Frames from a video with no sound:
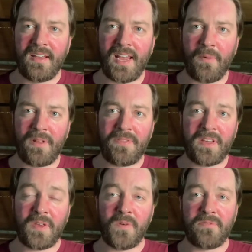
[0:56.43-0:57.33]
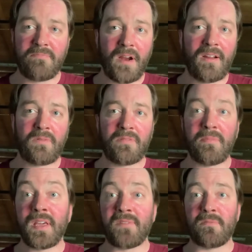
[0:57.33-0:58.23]
And I want to thank you for bearing with
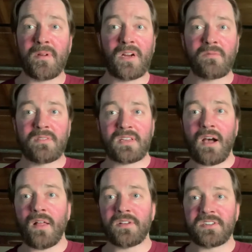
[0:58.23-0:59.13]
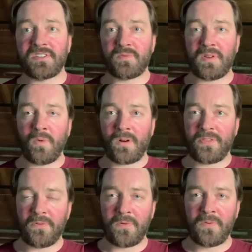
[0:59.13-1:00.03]
me, for bearing with the college as we work
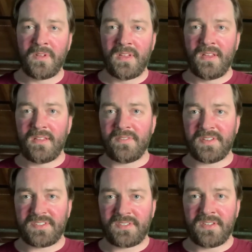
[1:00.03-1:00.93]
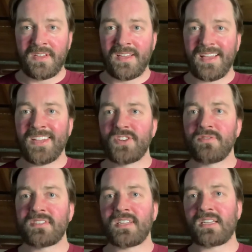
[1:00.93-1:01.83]
through this
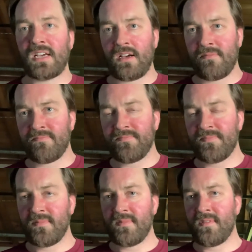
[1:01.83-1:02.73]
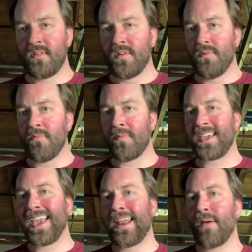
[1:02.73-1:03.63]
interesting time when we
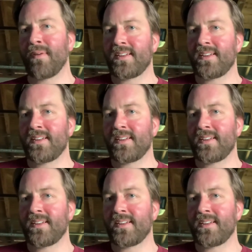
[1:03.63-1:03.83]
cannot be